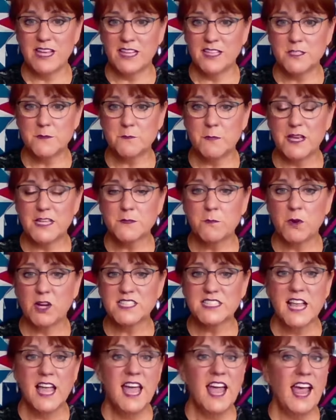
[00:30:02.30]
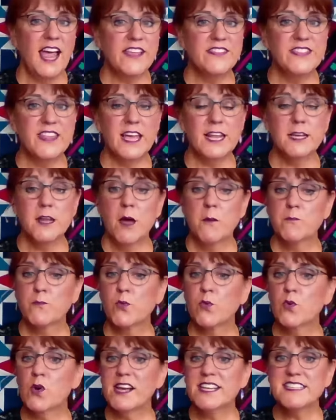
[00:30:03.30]
Ellen's Best Press and then
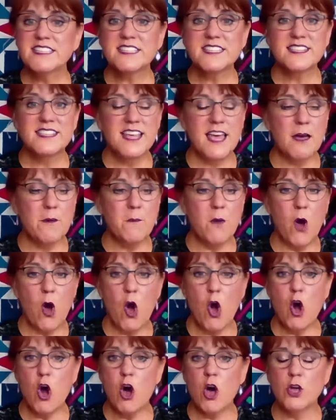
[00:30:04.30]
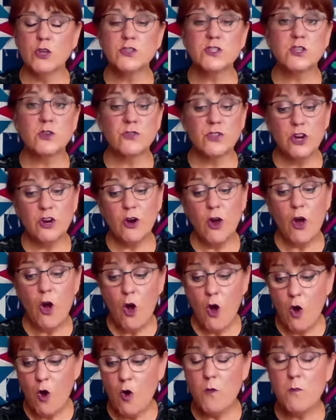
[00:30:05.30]
pressed them all so they're
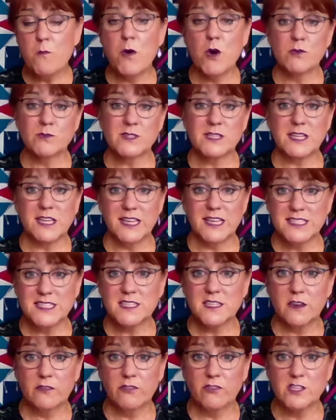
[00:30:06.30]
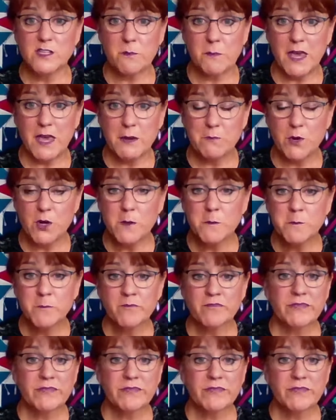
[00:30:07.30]
almost as stiff as paper.